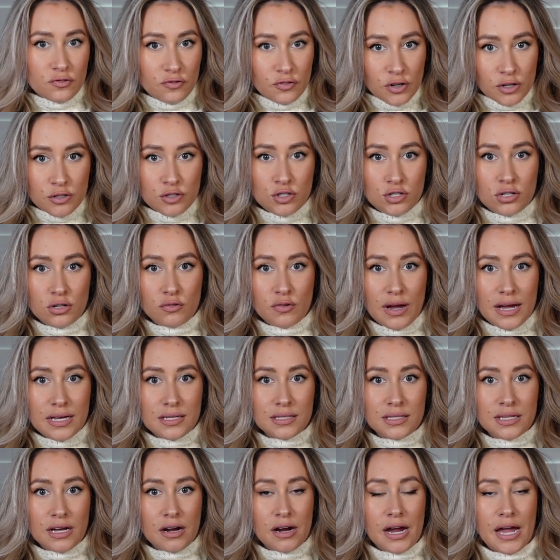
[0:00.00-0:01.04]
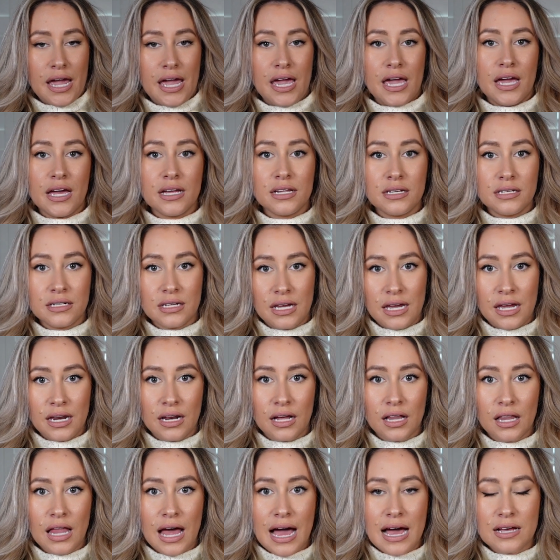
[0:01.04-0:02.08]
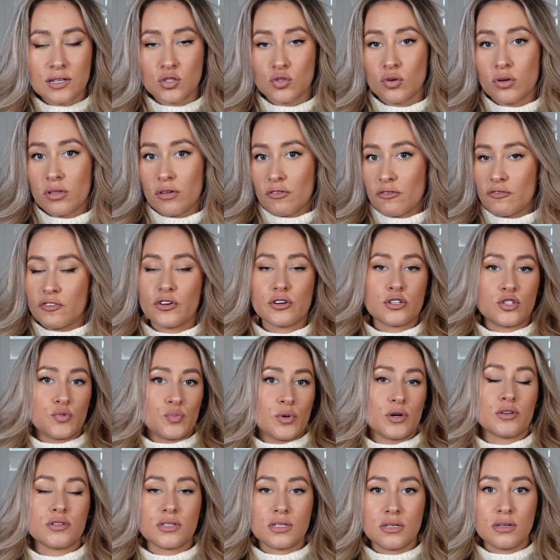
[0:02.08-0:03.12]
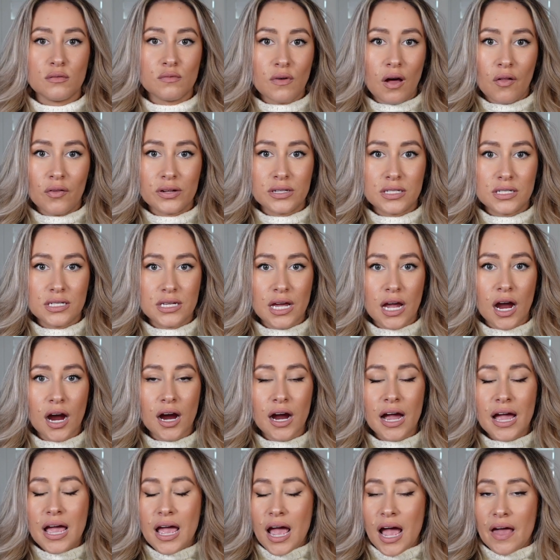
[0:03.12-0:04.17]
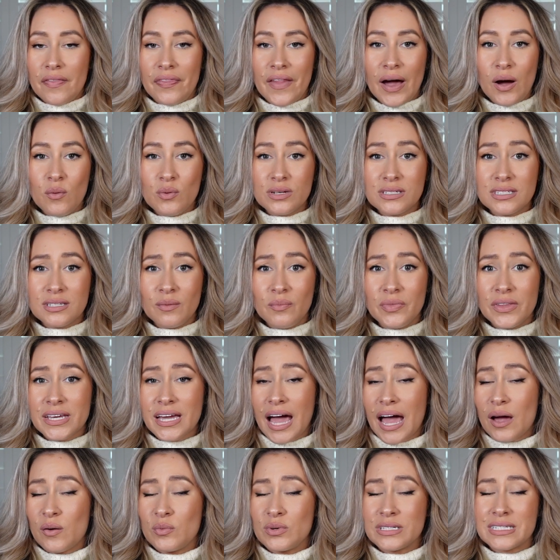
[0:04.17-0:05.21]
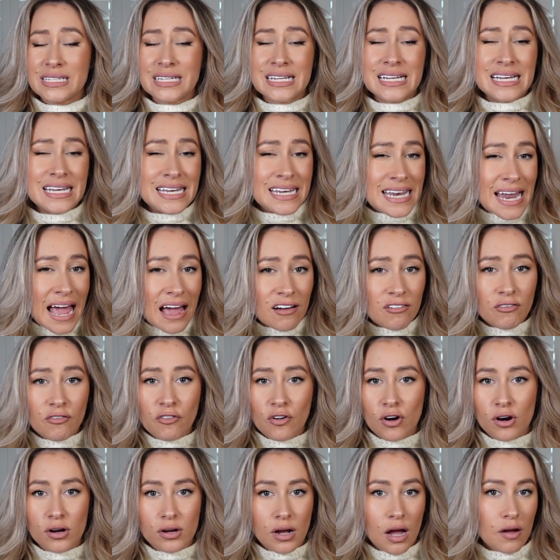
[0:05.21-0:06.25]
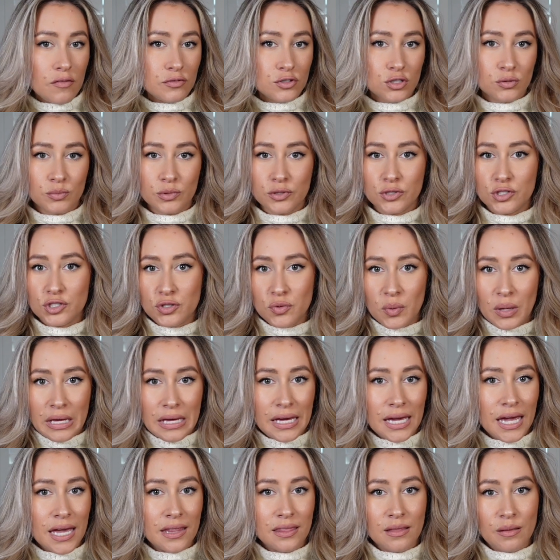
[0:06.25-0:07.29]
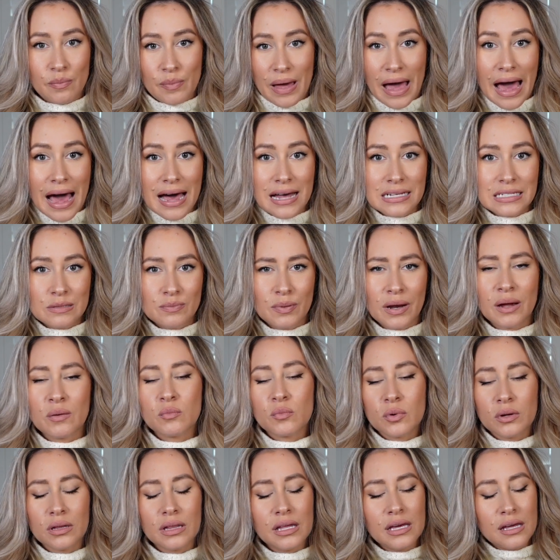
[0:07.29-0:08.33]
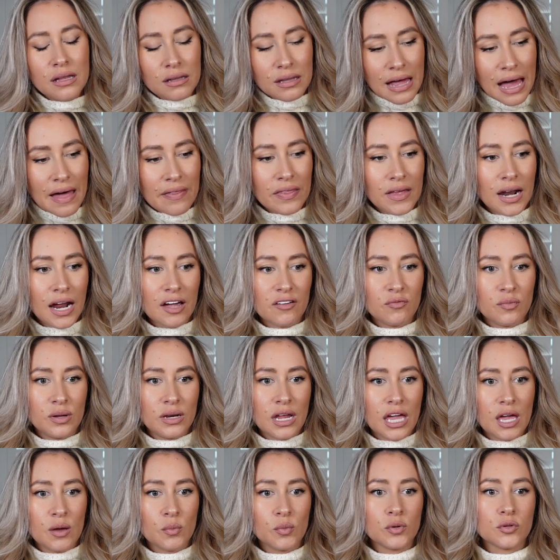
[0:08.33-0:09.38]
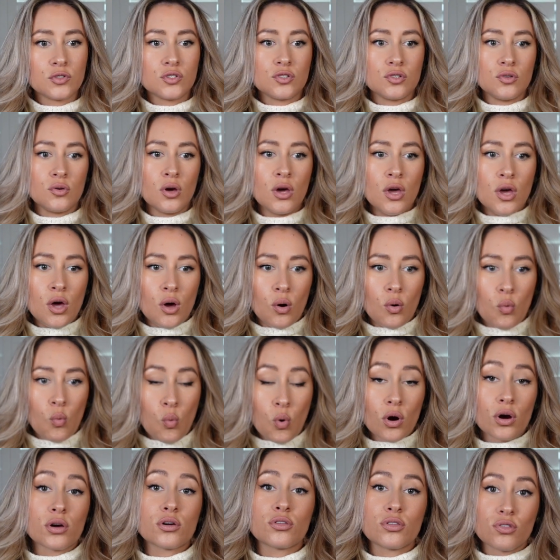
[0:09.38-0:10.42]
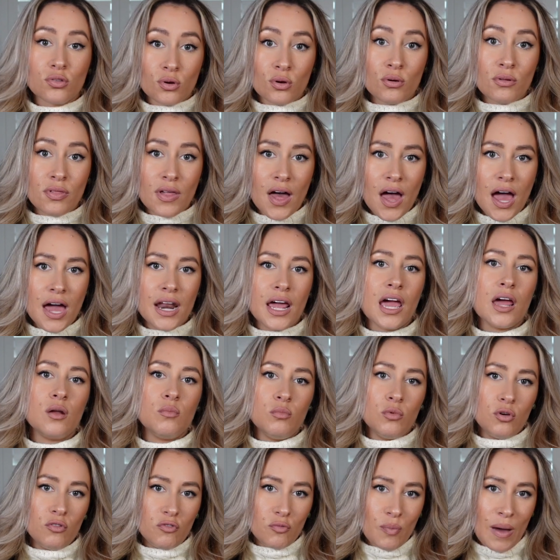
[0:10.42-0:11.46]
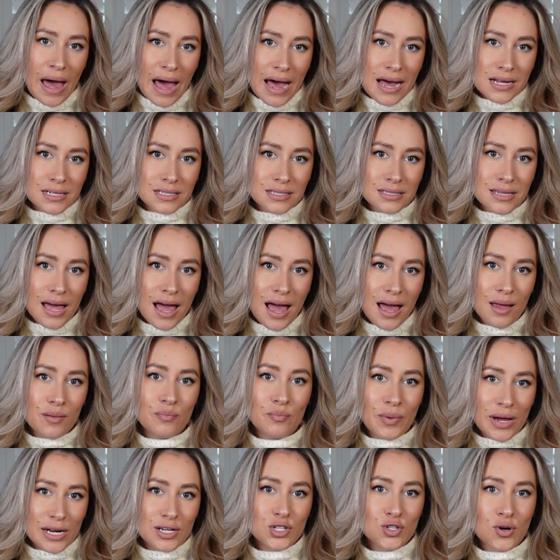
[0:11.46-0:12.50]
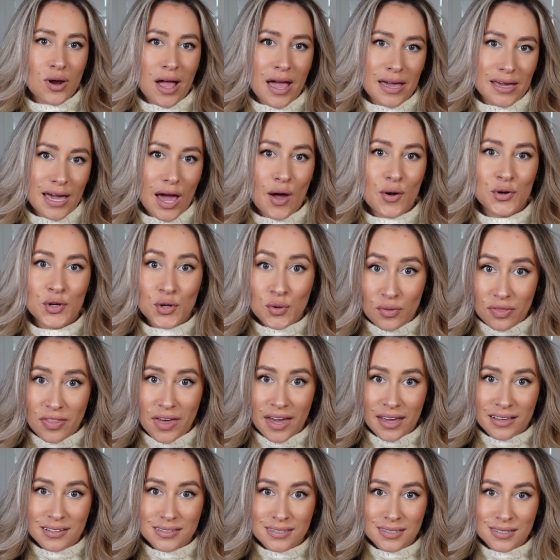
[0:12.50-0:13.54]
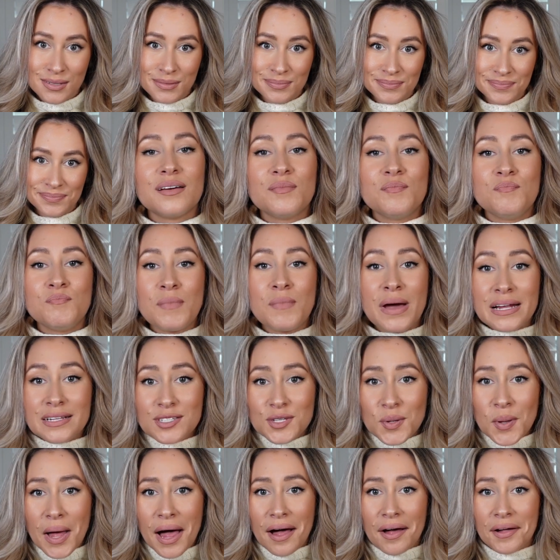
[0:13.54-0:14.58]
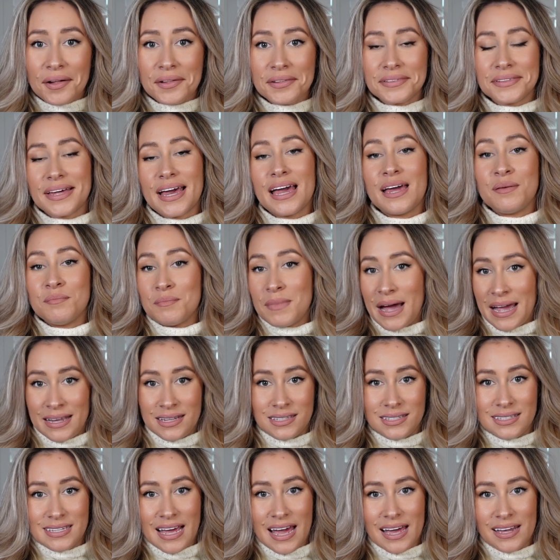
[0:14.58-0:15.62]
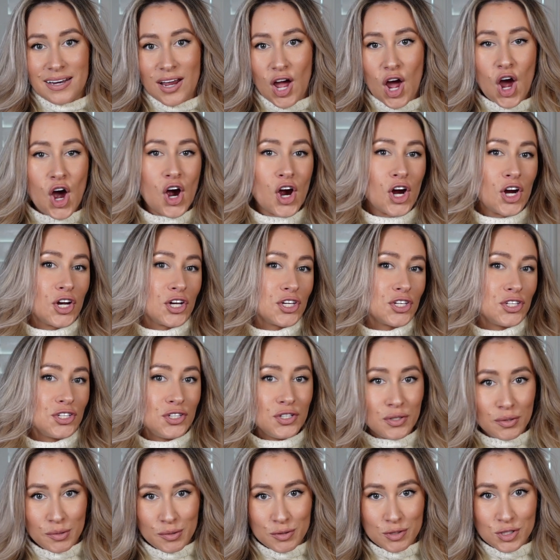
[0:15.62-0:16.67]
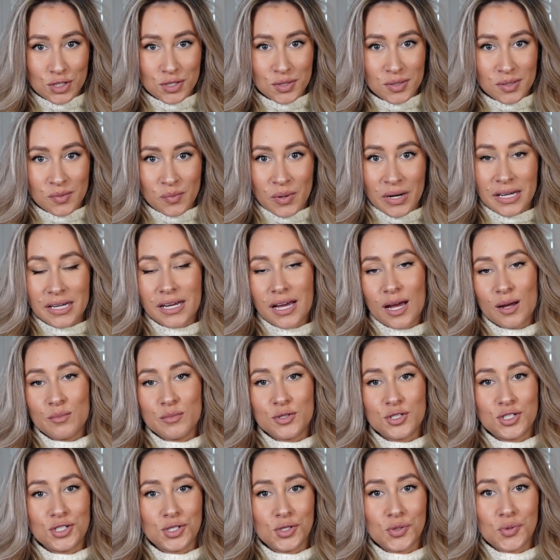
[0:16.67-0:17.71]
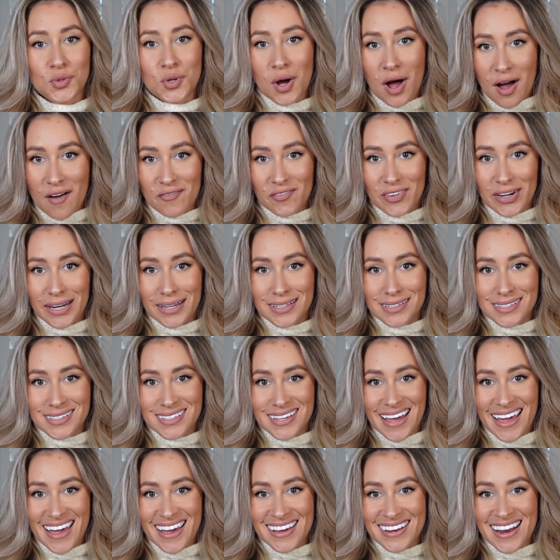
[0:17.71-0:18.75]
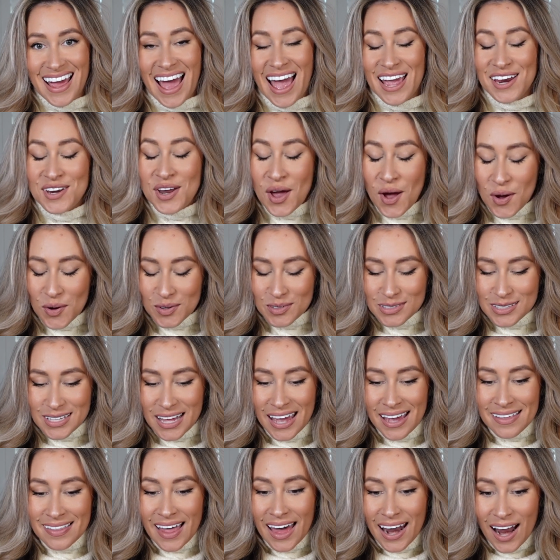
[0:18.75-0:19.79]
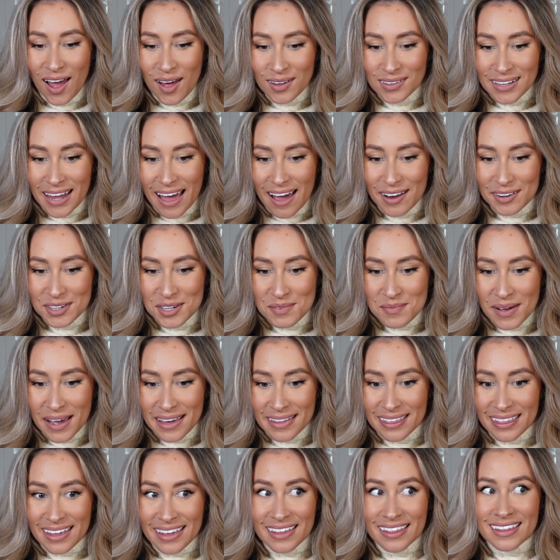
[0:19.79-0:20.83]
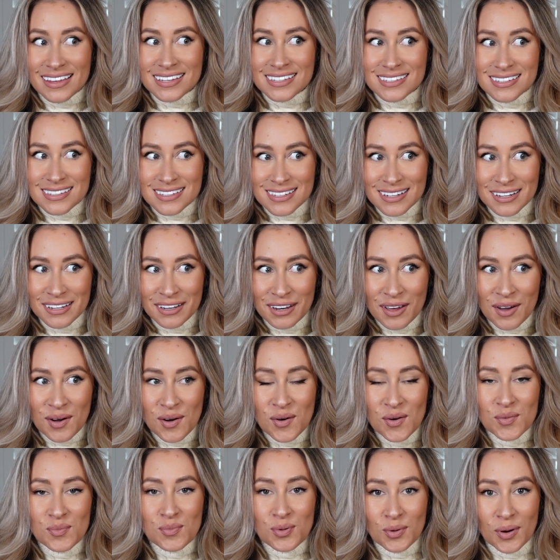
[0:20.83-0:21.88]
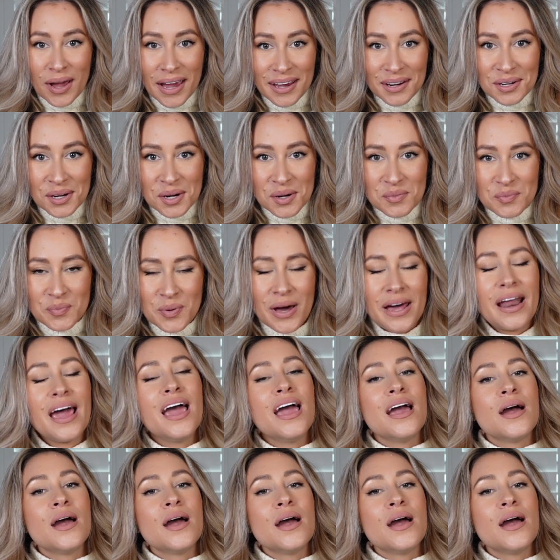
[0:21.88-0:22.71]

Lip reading: first to raise their hand in class or the first person to volunteer. And that was something I was never comfortable doing in the past, but I'm really glad that I've been able to work through that and move past that by trying out new things. Mental health and mindset are huge when it comes to confidence. And I know saying that out loud, you might think this is a no-brainer, but